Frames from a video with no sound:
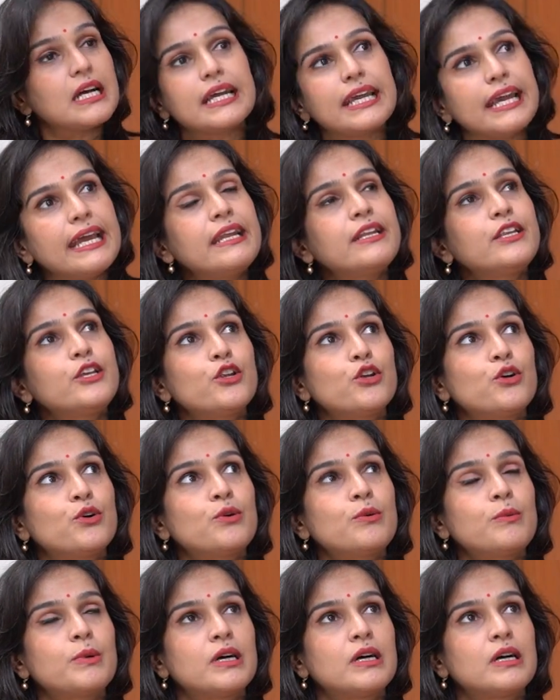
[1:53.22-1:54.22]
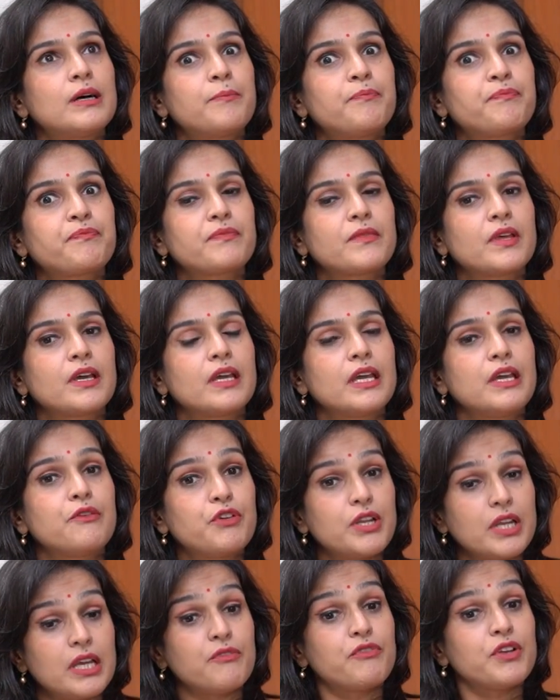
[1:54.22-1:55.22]
again,
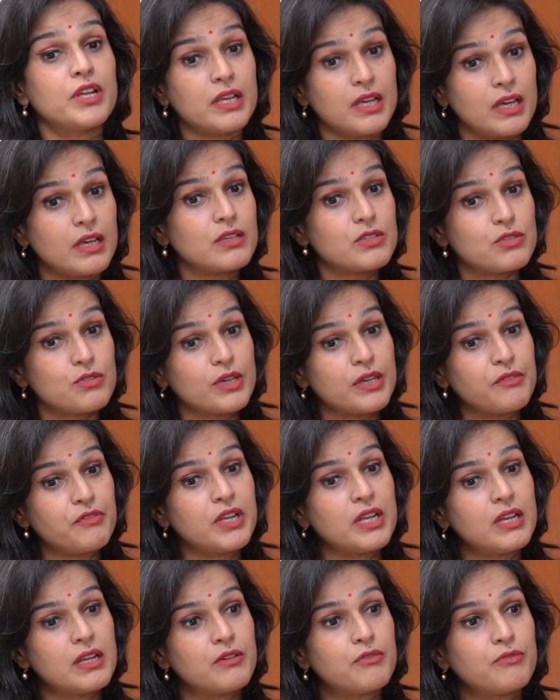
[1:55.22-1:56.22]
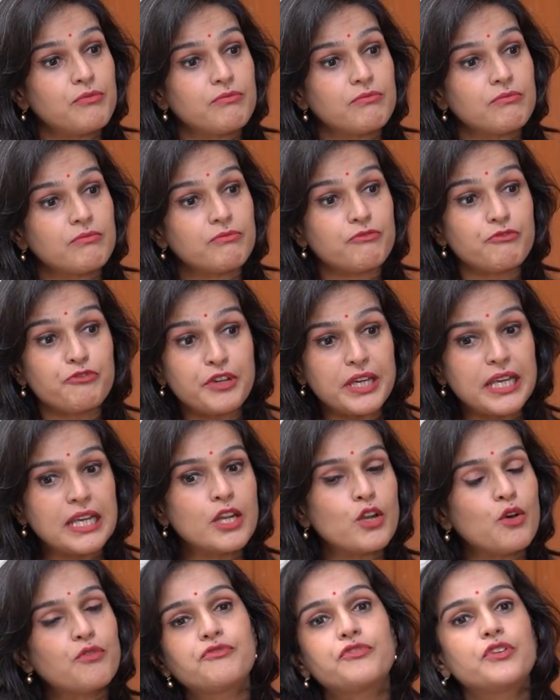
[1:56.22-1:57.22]
even in a
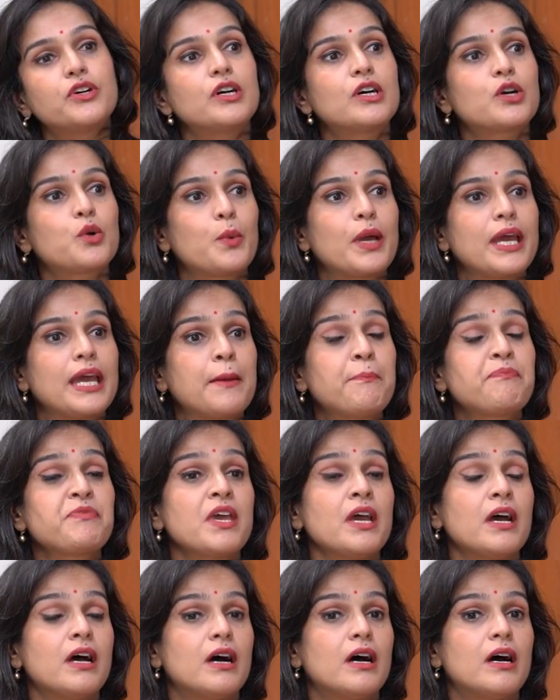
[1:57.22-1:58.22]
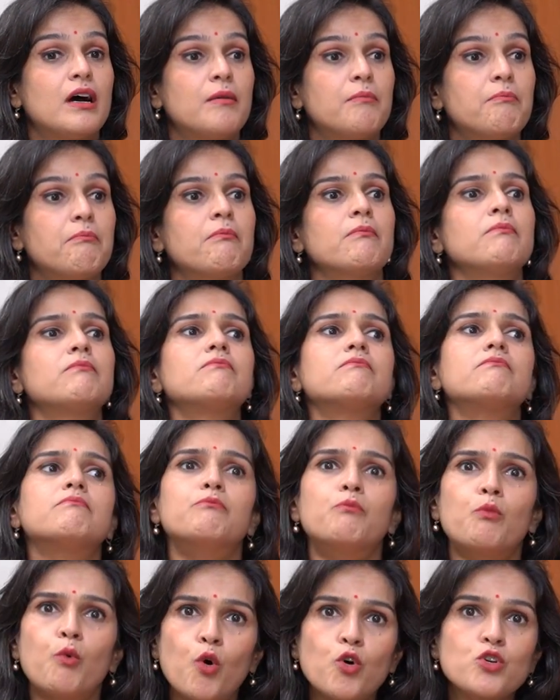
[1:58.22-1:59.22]
field of work where
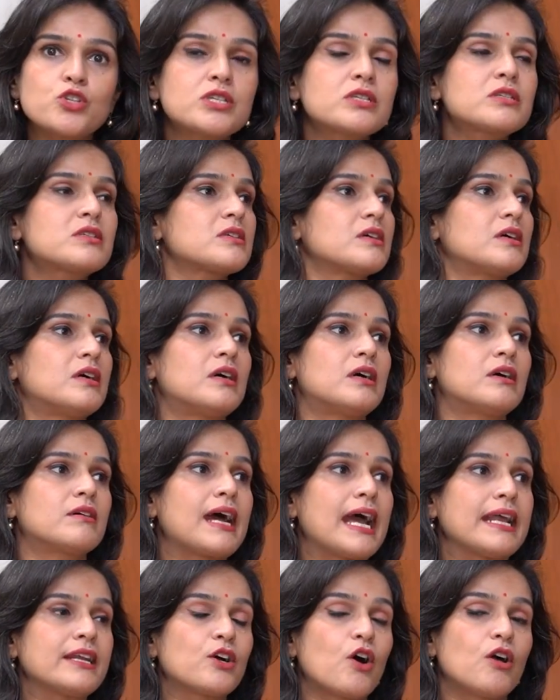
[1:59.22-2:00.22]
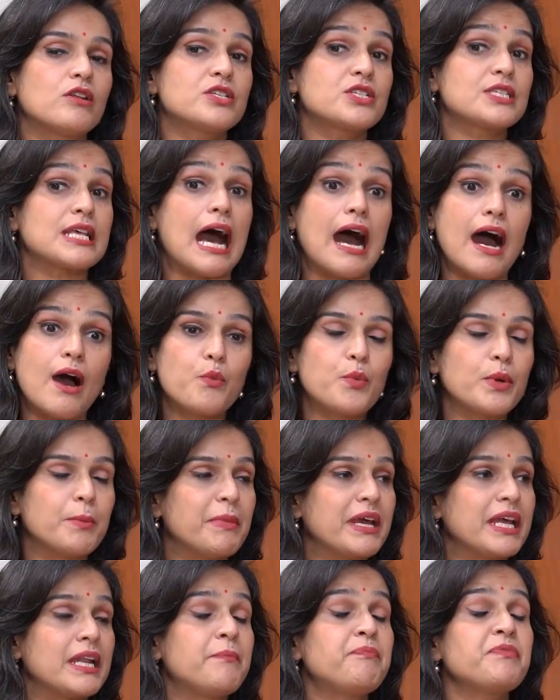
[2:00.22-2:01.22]
most gynecologists are
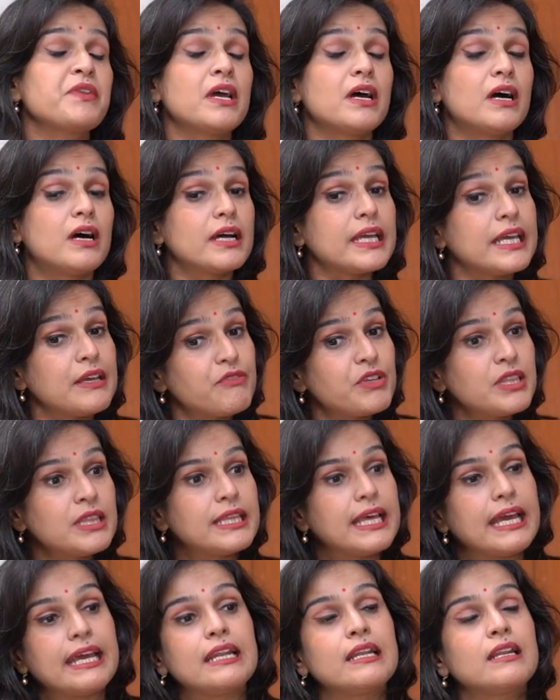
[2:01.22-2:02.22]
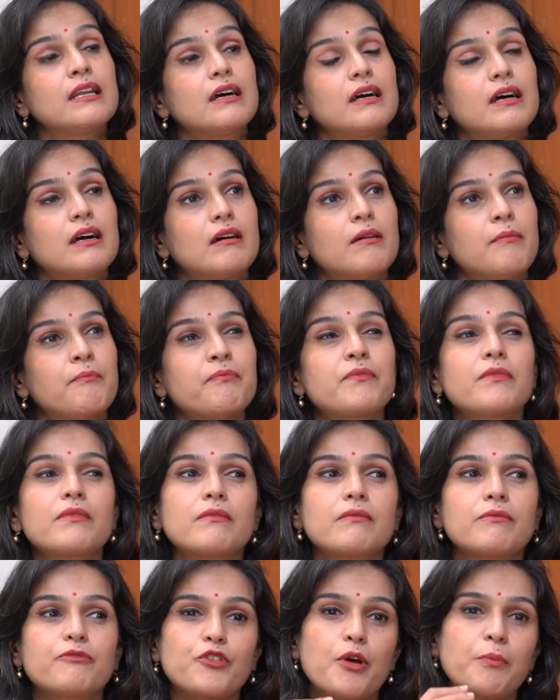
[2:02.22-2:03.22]
women, even then,
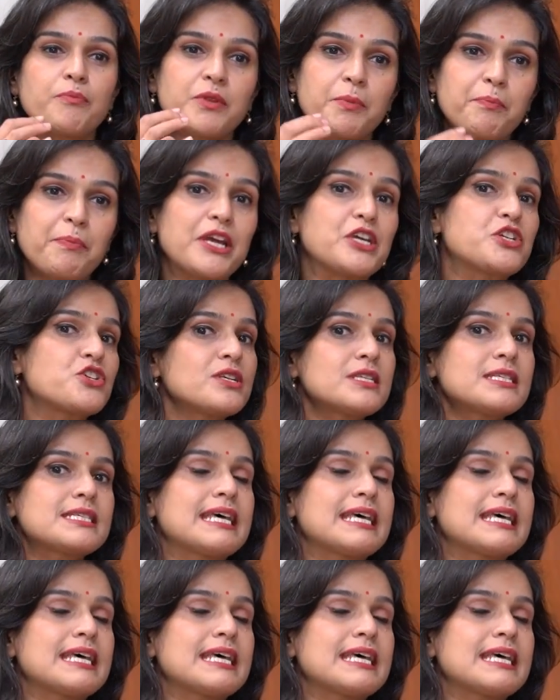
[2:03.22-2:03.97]
from the patient